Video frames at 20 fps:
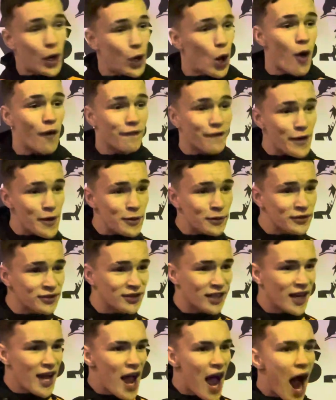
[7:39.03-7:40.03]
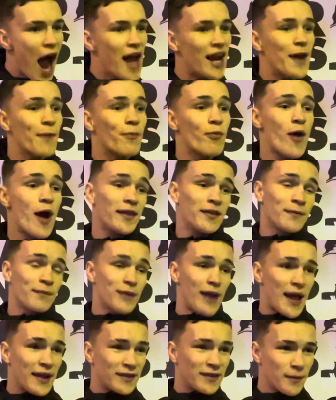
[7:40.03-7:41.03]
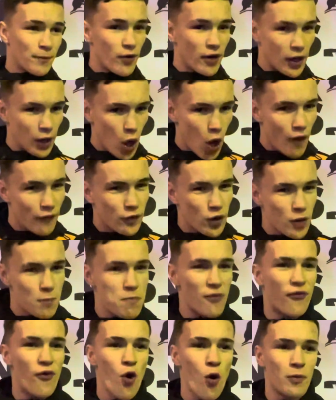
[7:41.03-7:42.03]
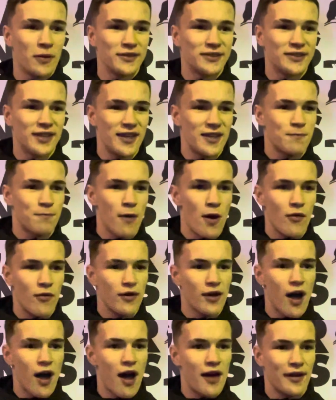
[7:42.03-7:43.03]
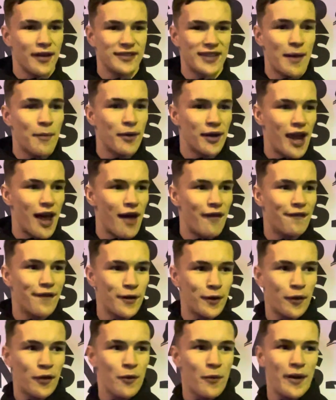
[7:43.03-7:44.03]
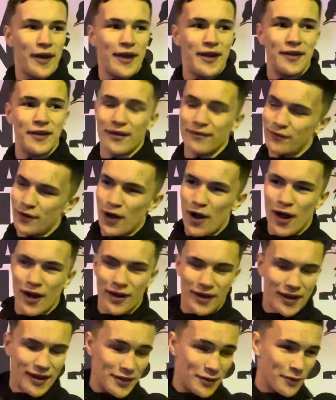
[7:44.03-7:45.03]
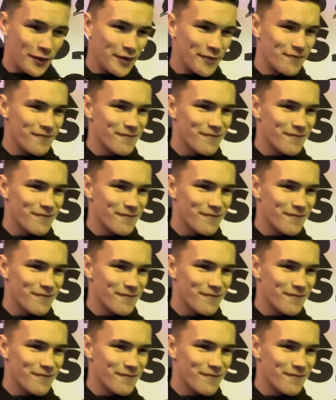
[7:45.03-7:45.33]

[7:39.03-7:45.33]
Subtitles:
of views, and I plan to bring a lot of good performances. But regardless, I'm going to have fun on the way, either way.